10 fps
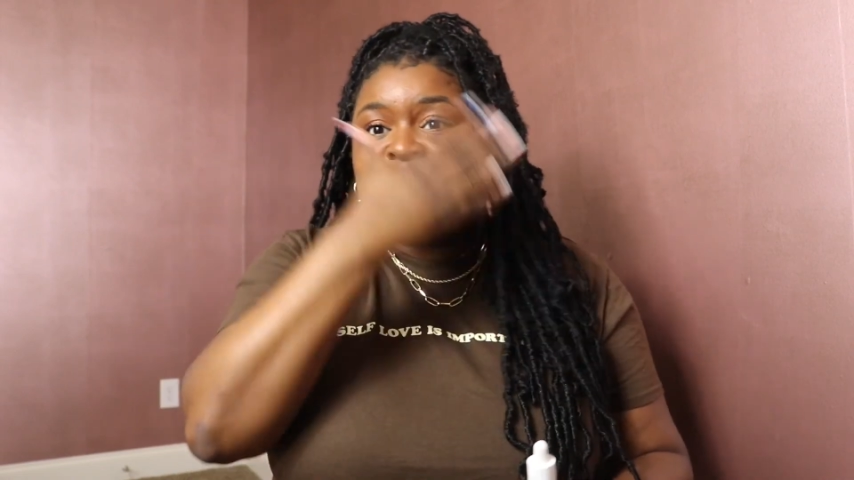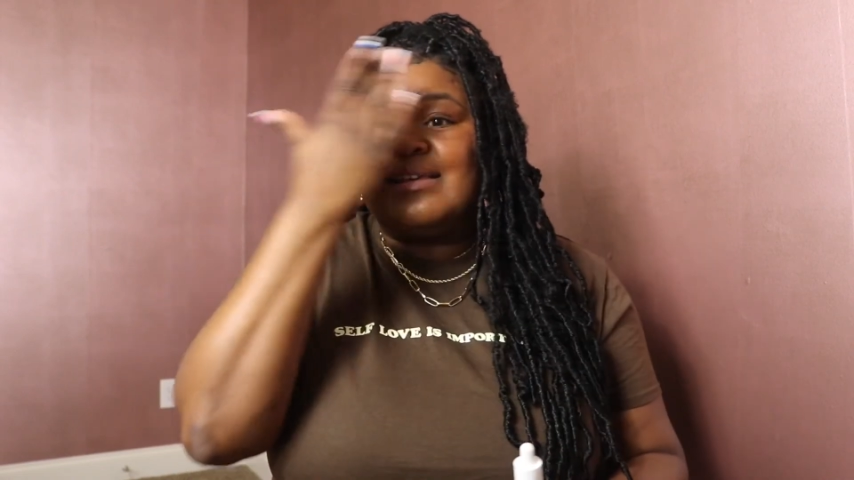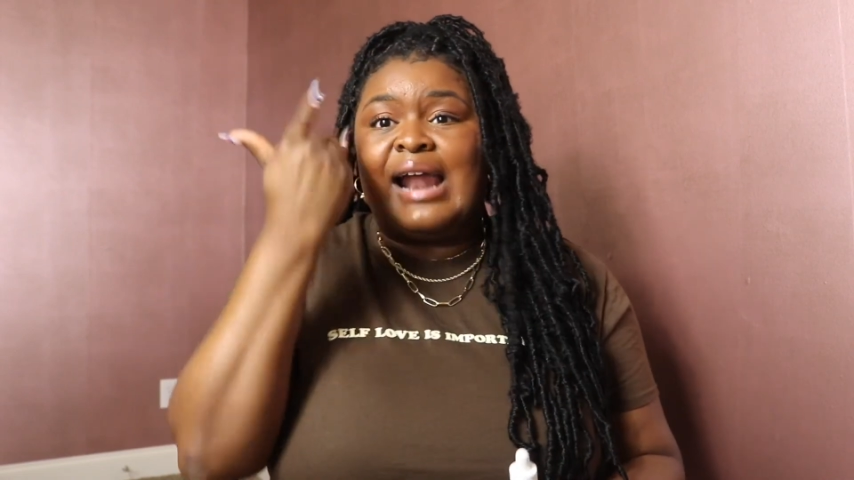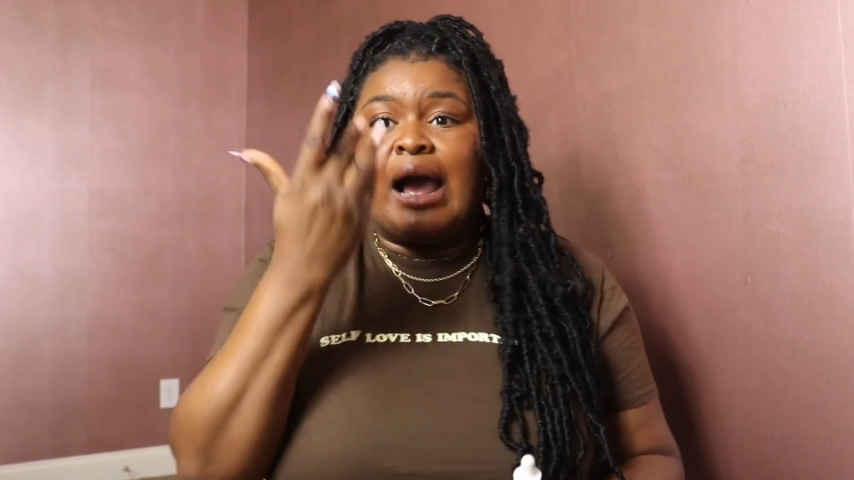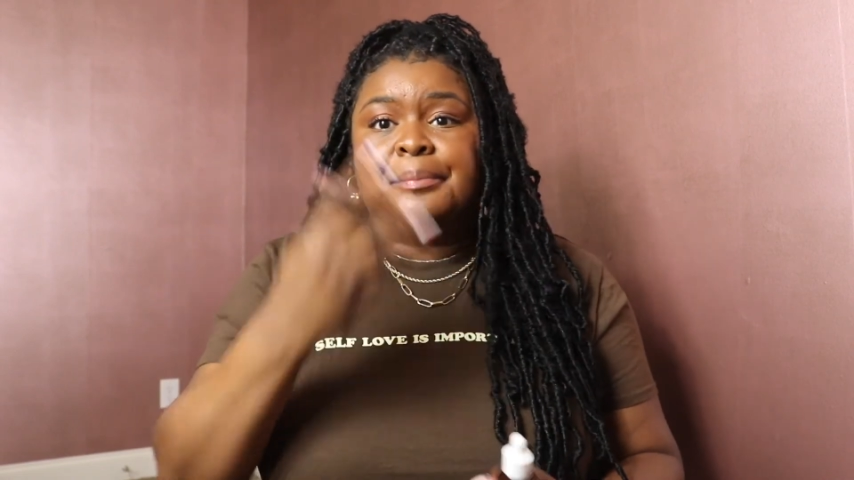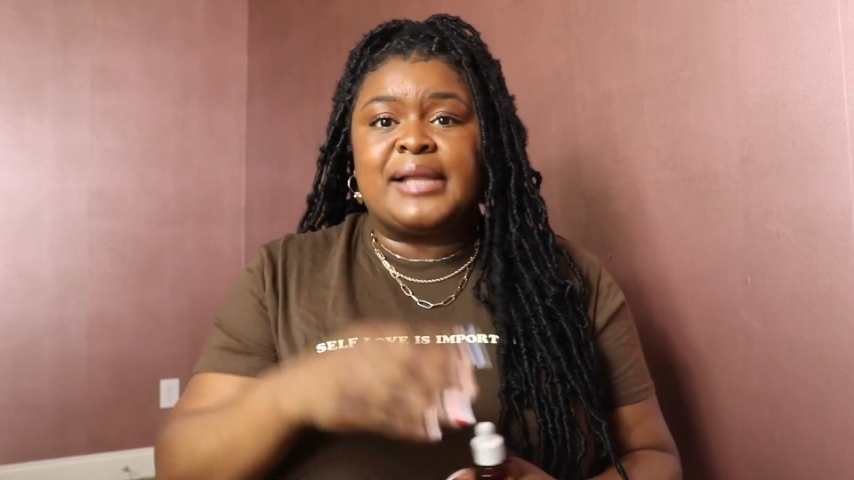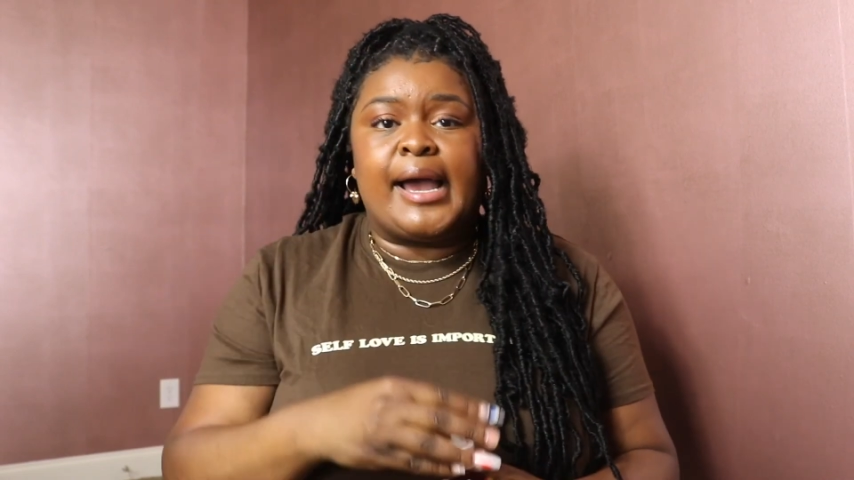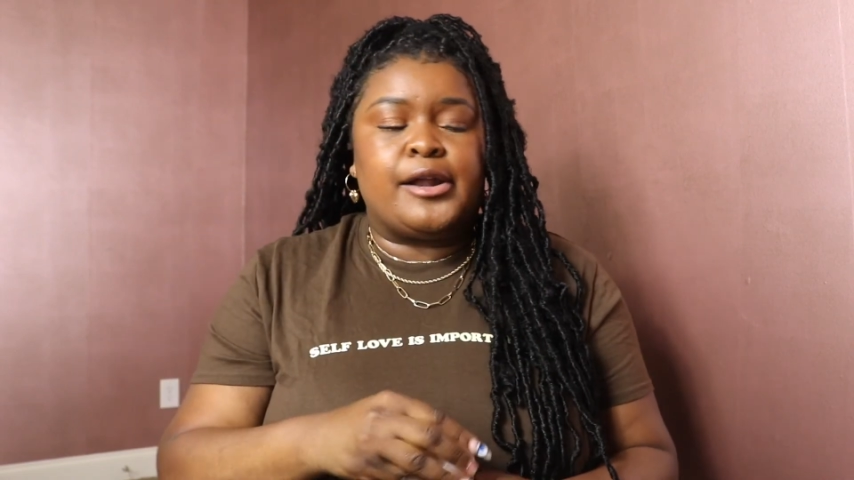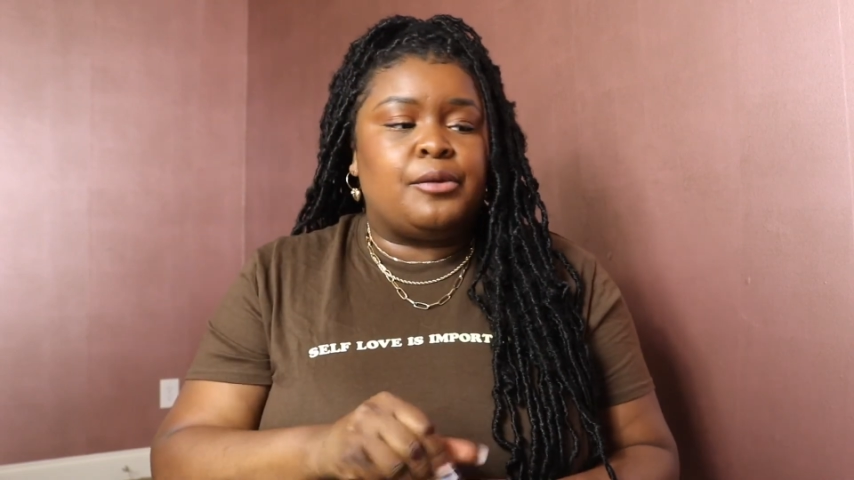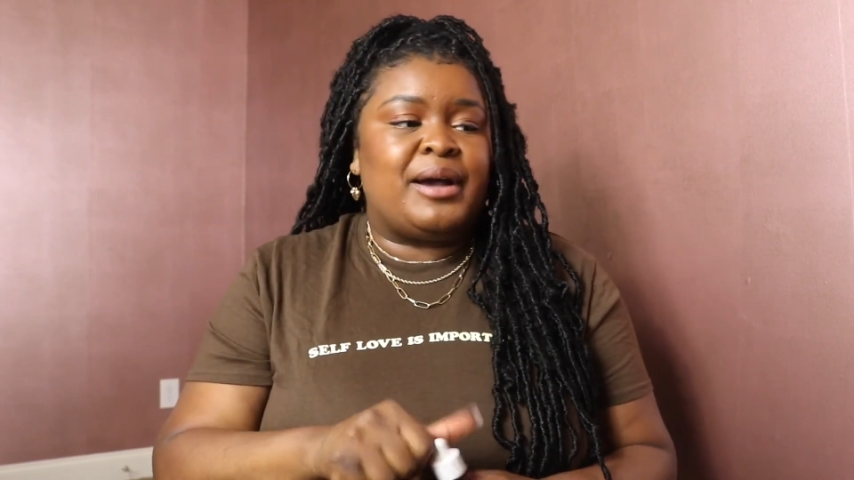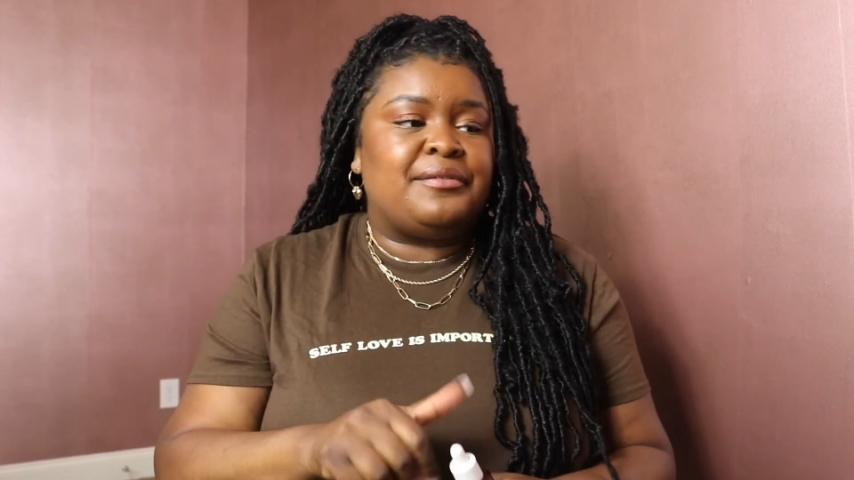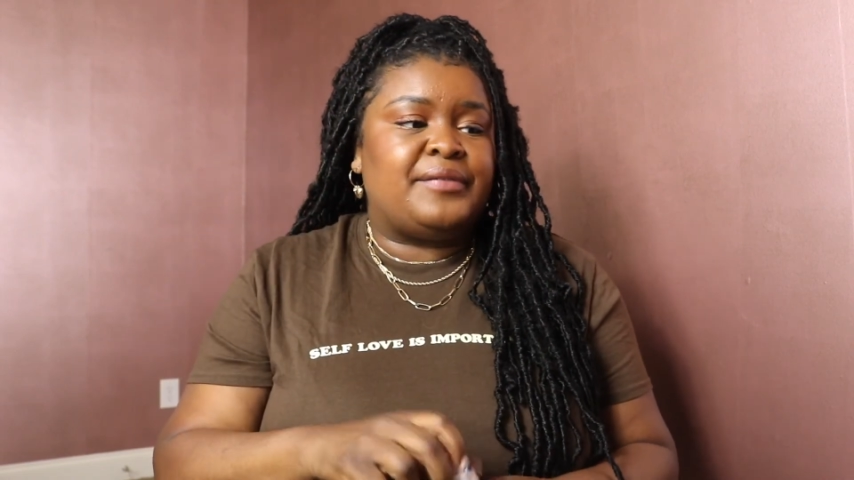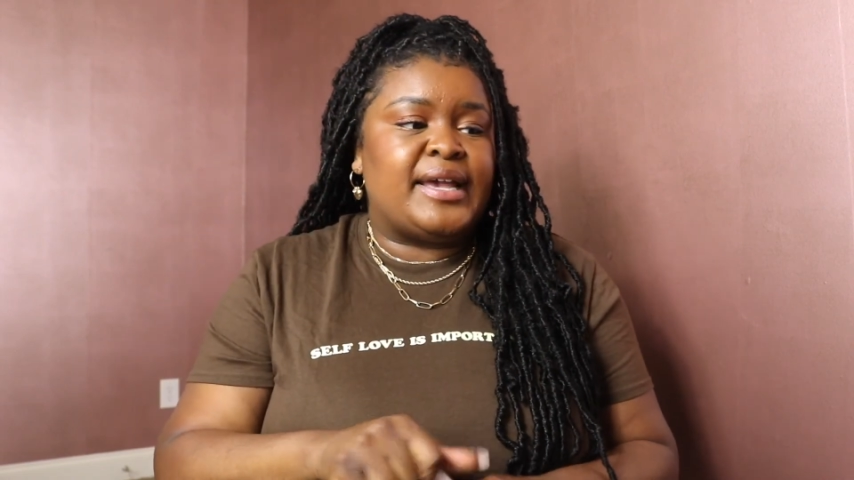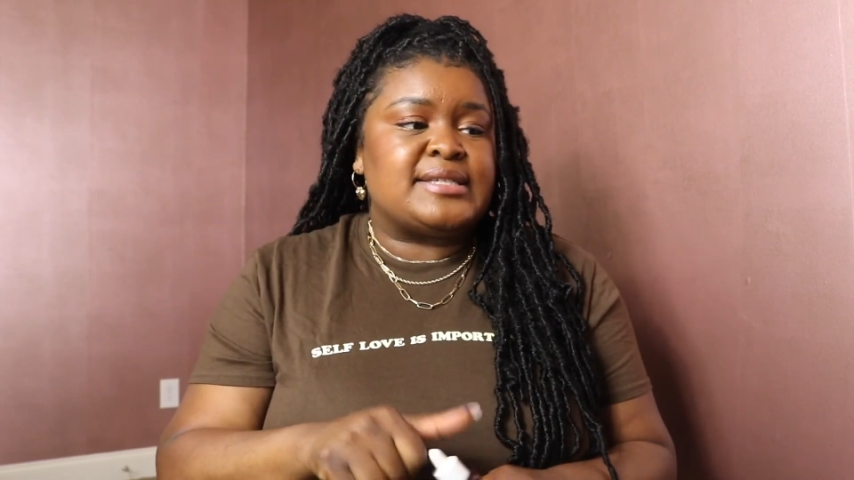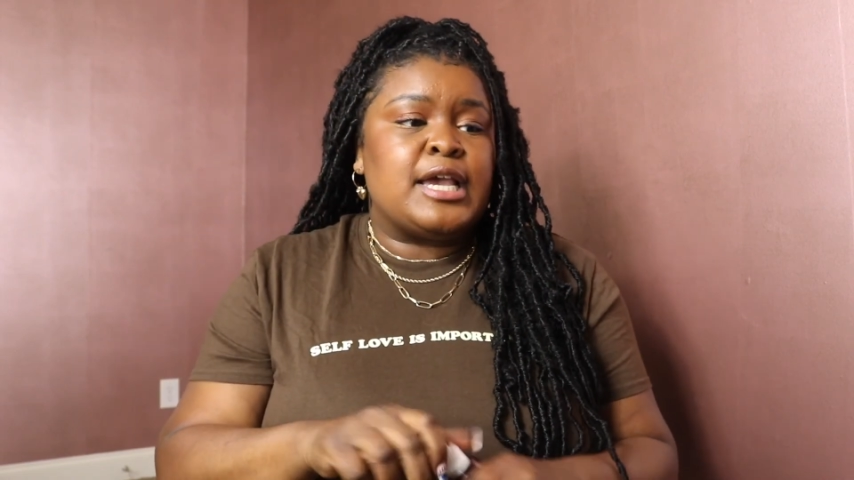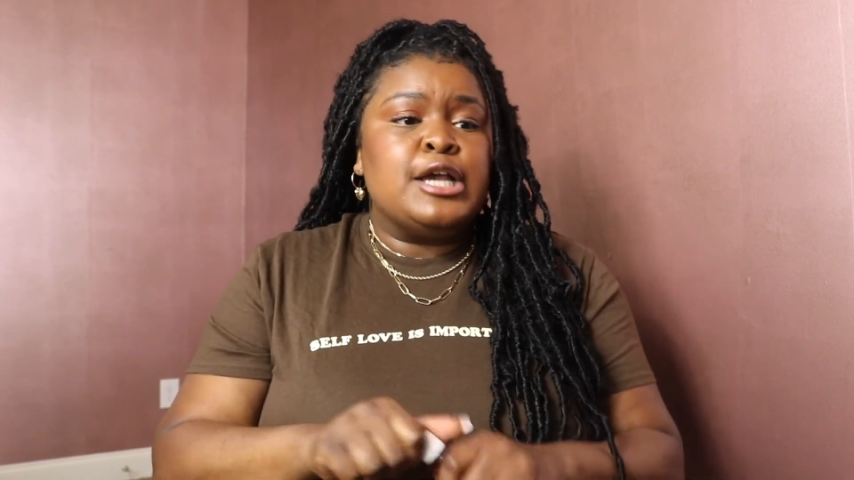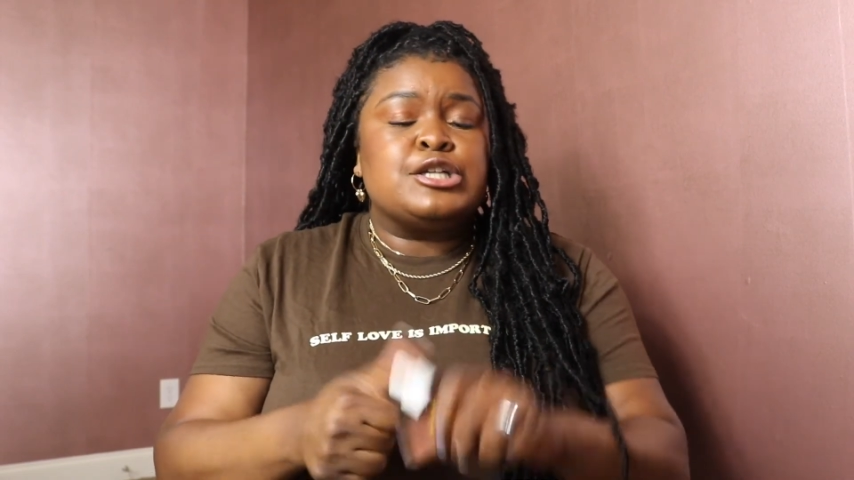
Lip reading: and then I apply it on my face.